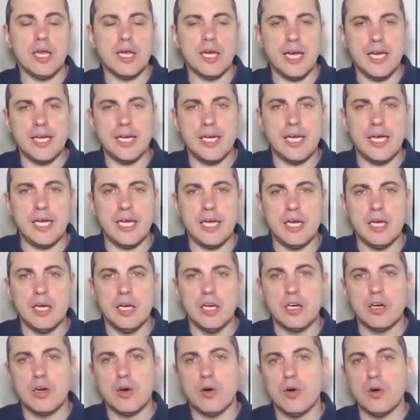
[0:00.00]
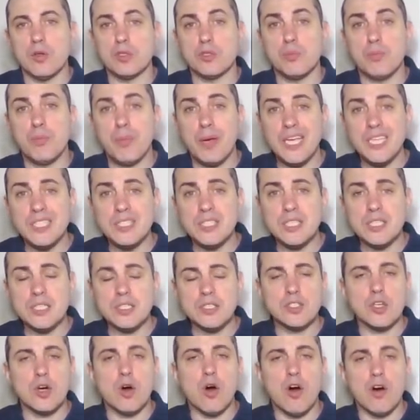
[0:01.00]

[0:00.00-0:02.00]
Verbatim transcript: lightning called Basics